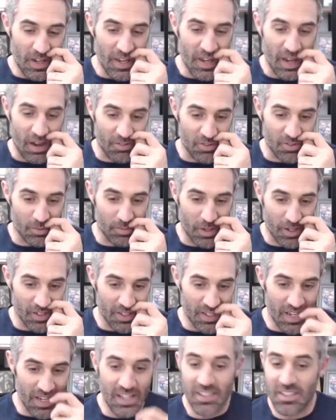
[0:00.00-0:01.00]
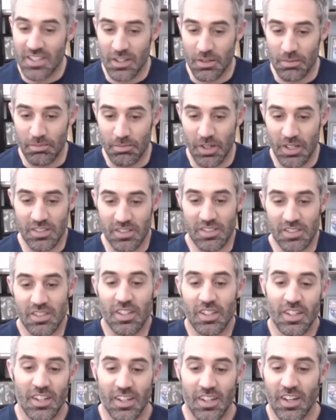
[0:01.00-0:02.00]
after about 18 months
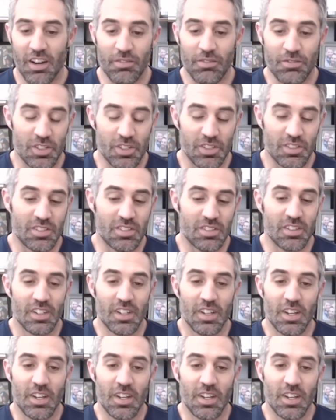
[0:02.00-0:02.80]
of just